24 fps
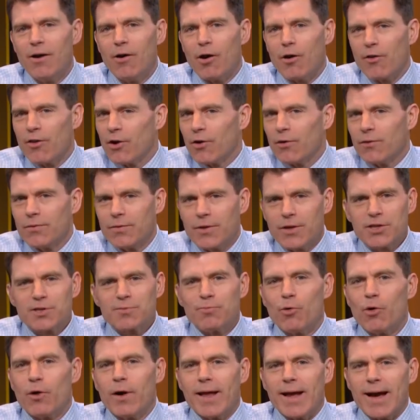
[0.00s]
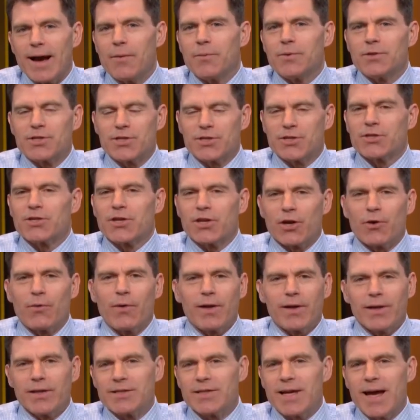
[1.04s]
My, this morning, I was just going to
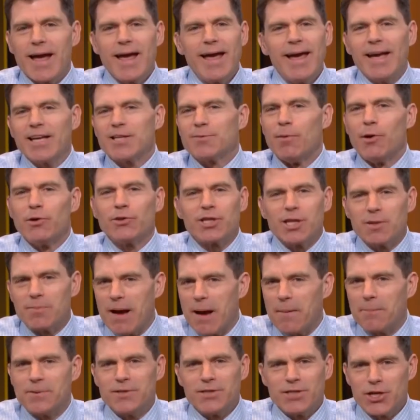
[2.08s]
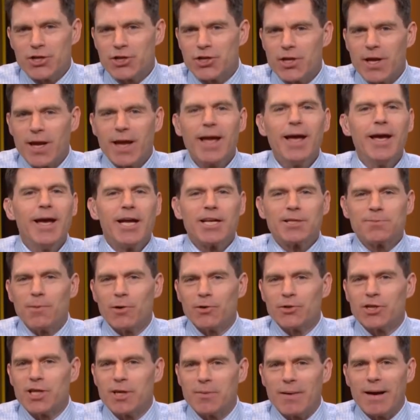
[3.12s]
quickly say it's mostly about positioning. It's
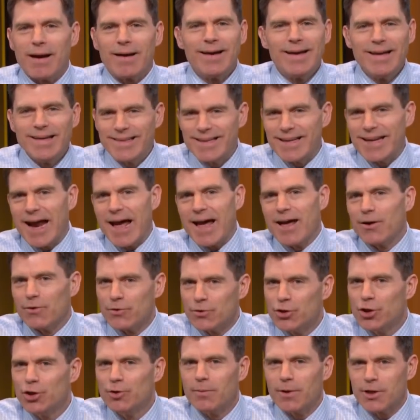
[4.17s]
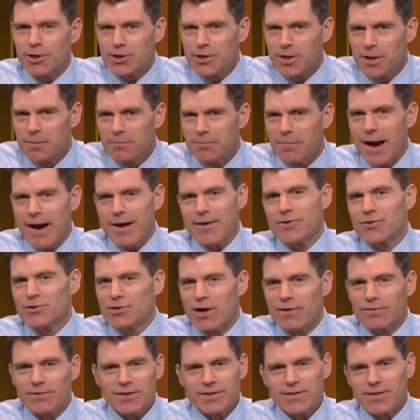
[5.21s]
mostly about did I own too much
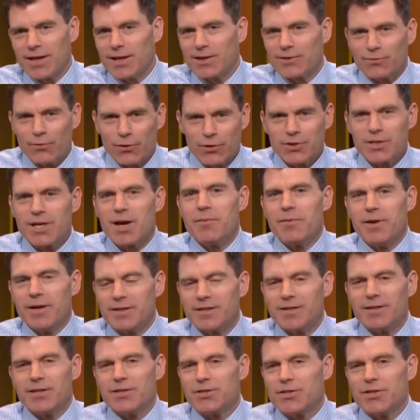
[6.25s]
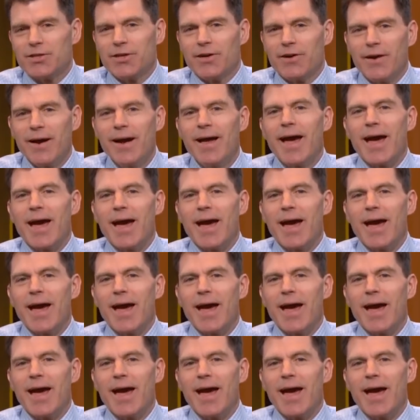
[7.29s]
Microsoft and Salesforce coming into this year?